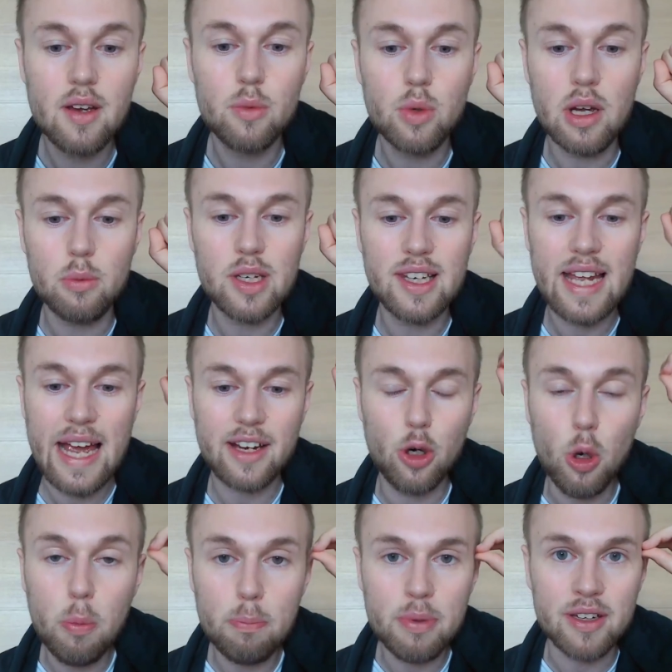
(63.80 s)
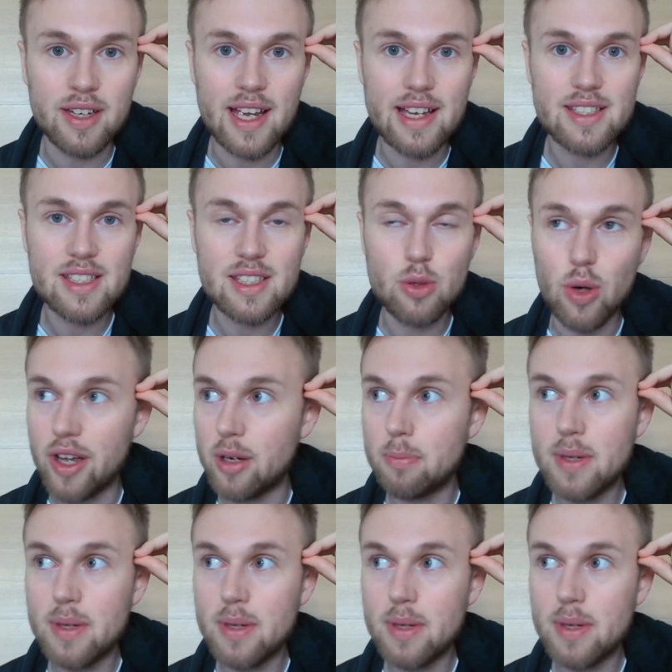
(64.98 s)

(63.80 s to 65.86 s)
When we lack openness to other